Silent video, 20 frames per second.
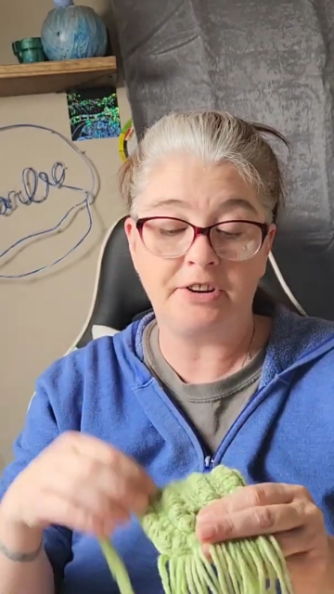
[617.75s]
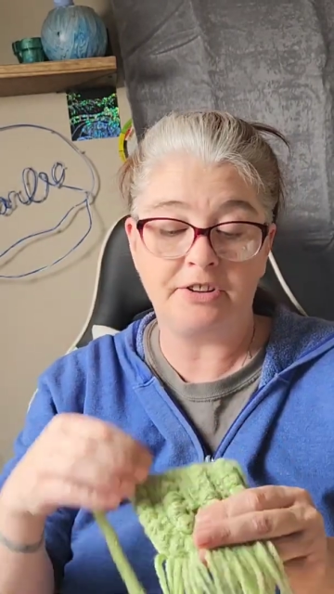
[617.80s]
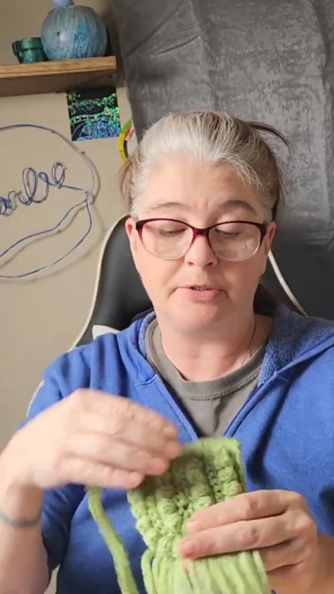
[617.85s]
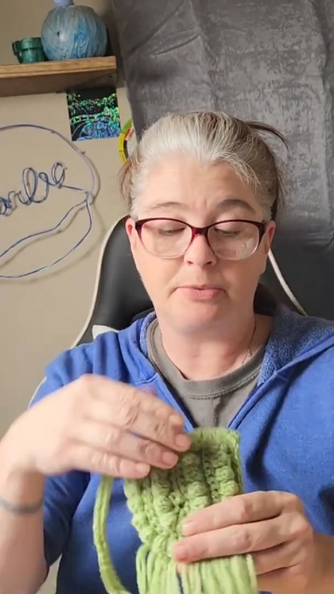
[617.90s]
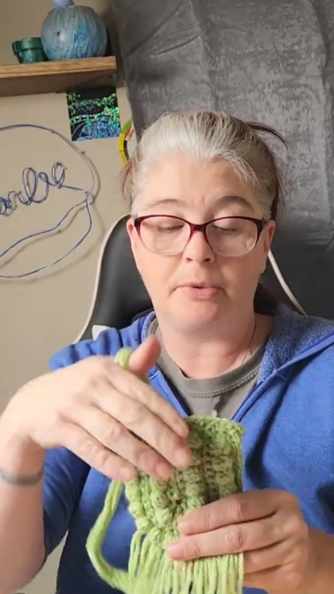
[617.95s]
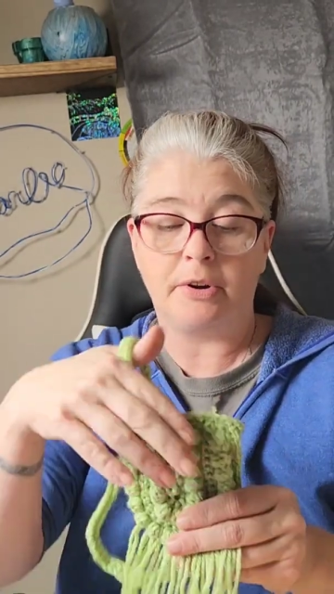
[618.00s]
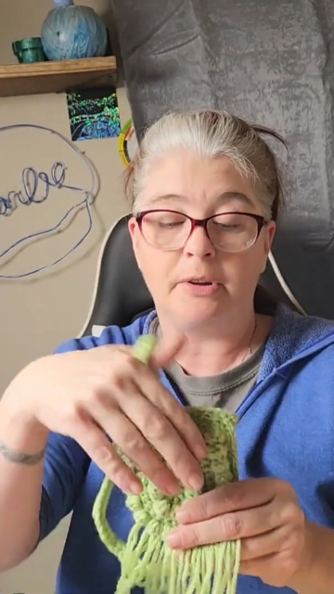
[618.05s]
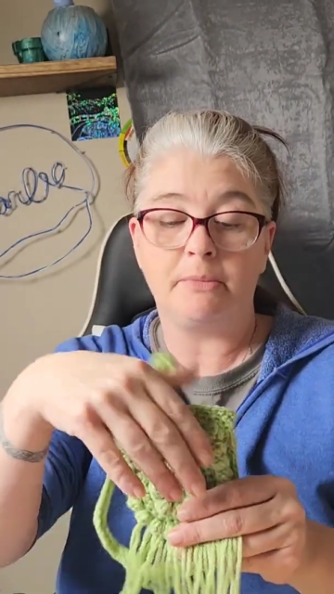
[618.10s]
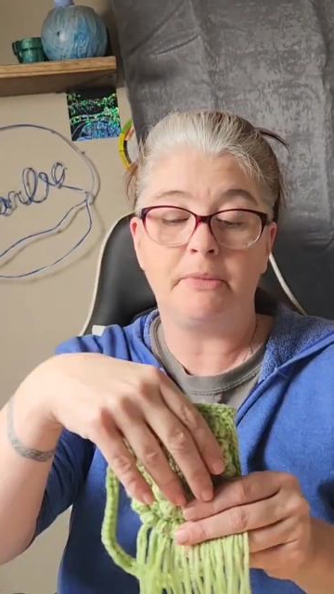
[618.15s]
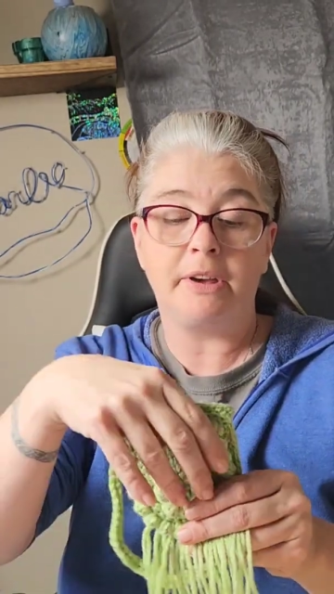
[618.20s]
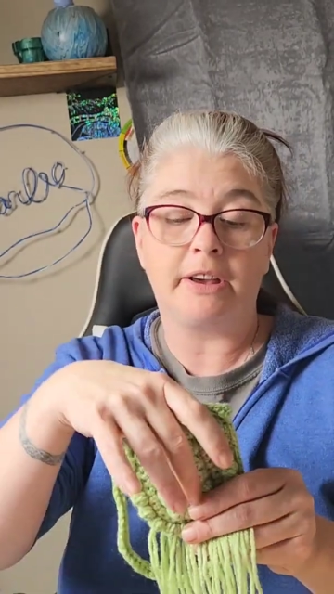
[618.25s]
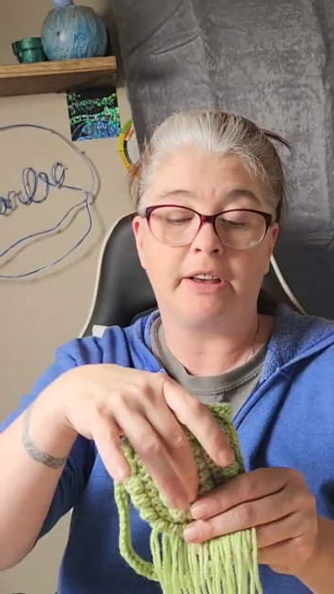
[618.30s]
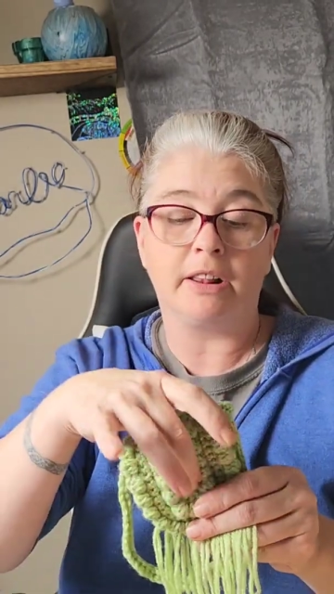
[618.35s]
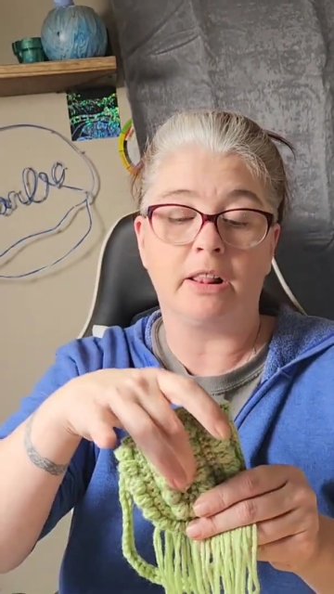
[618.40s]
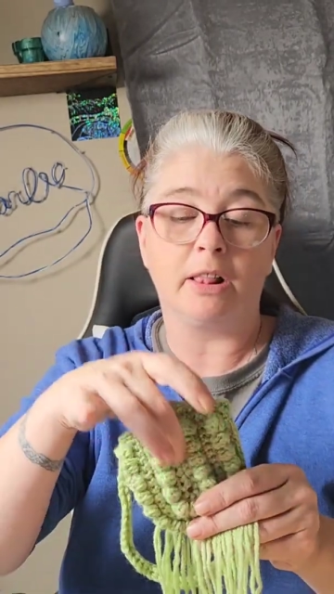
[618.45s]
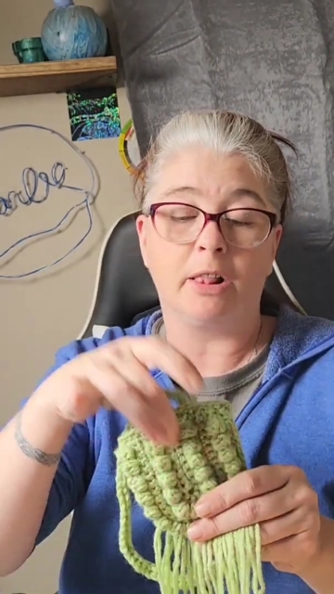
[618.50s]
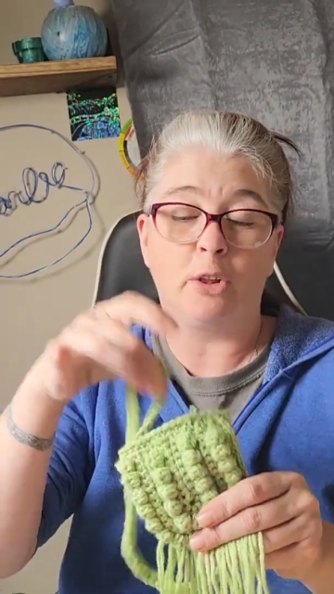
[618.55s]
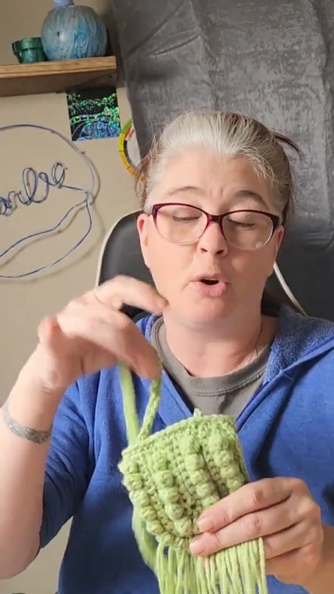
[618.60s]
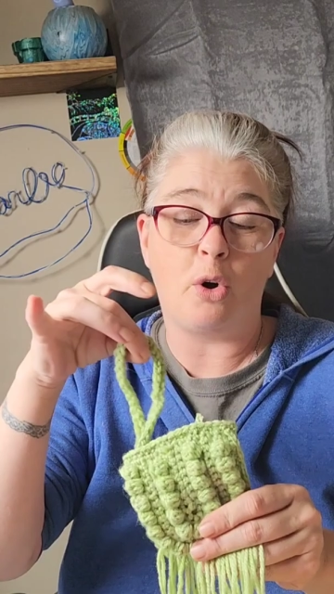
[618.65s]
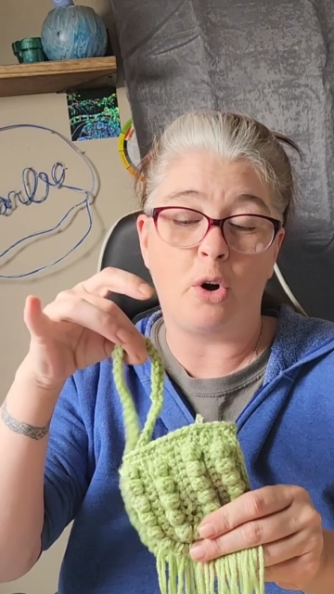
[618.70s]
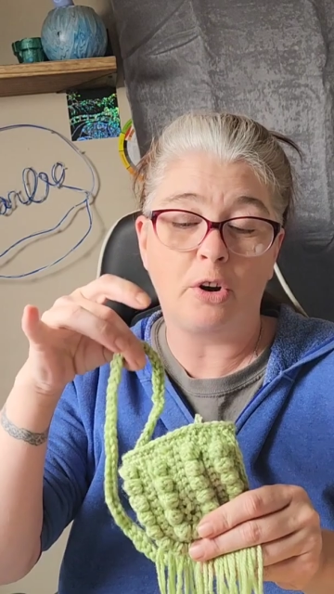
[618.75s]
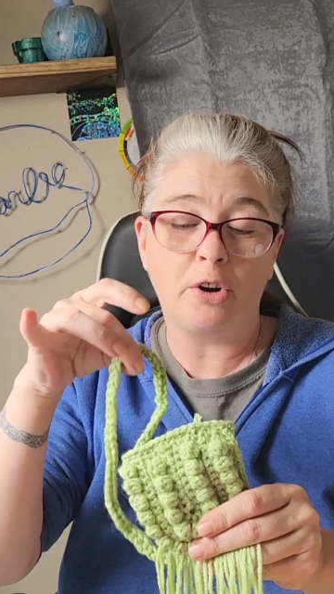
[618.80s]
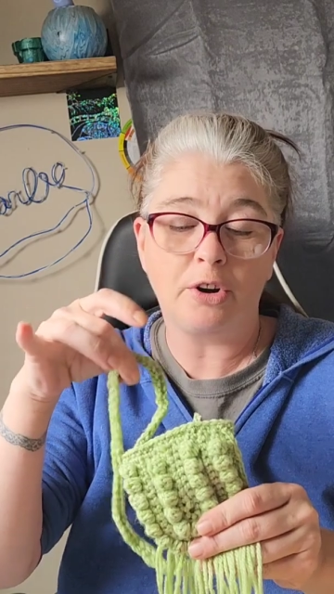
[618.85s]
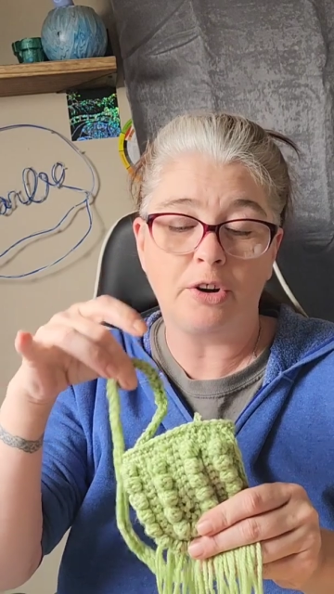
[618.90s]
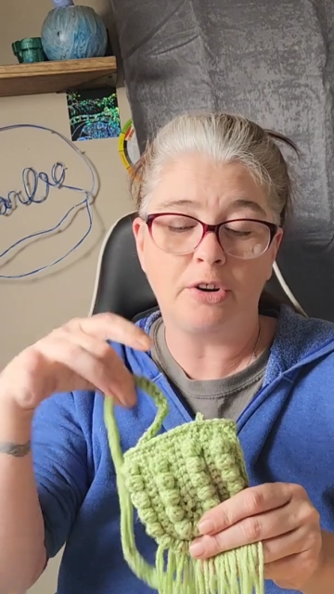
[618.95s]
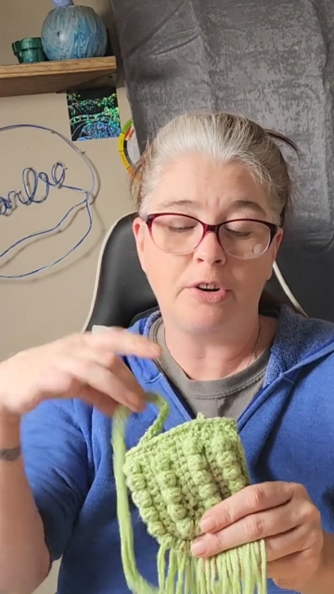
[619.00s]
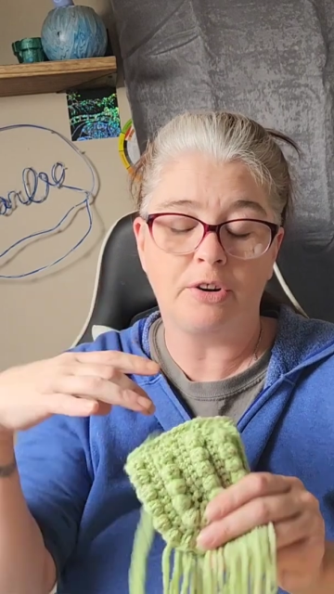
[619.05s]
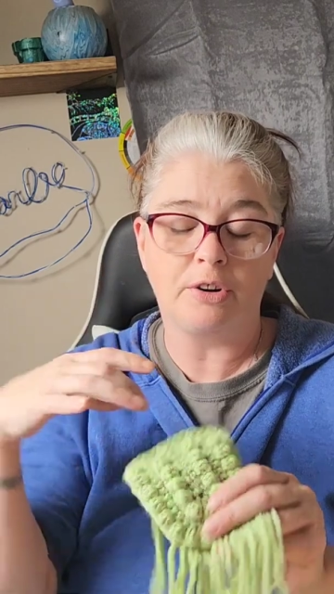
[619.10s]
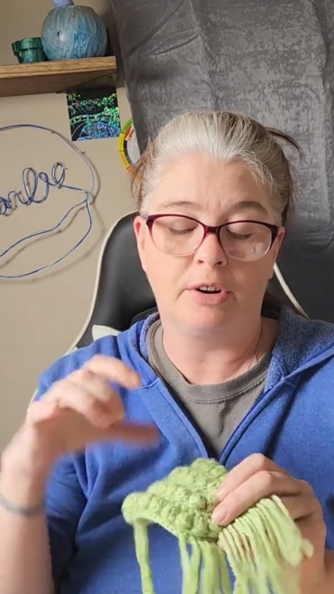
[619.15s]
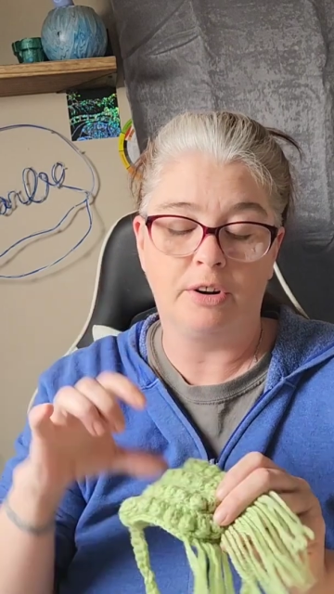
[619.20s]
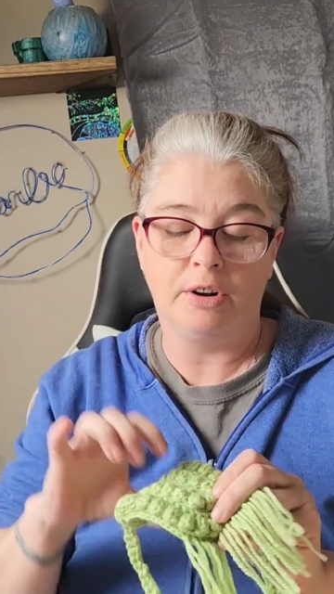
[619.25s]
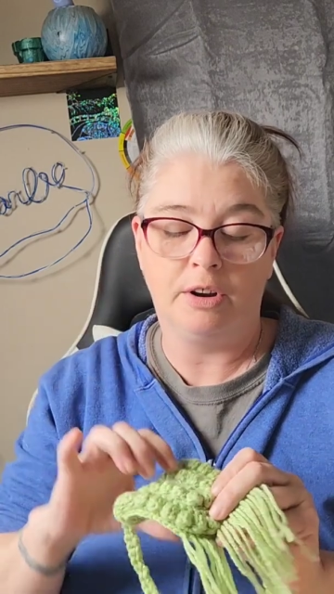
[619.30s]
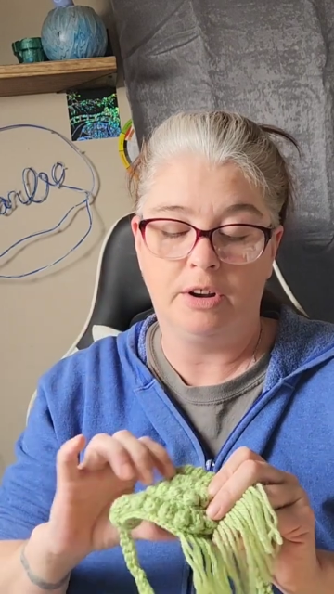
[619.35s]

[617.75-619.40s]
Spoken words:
I just want to make it longer